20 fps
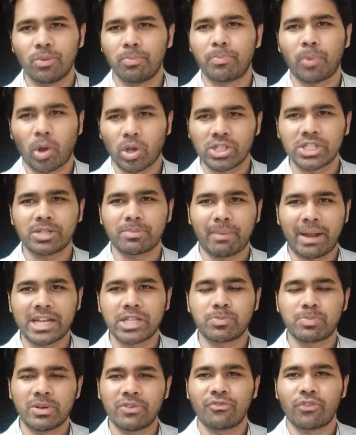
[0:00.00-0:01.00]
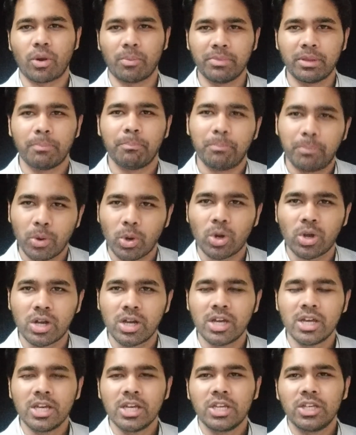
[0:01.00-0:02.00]
project management from the book,
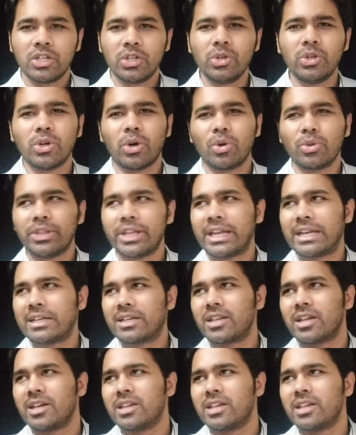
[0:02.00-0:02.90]
you know that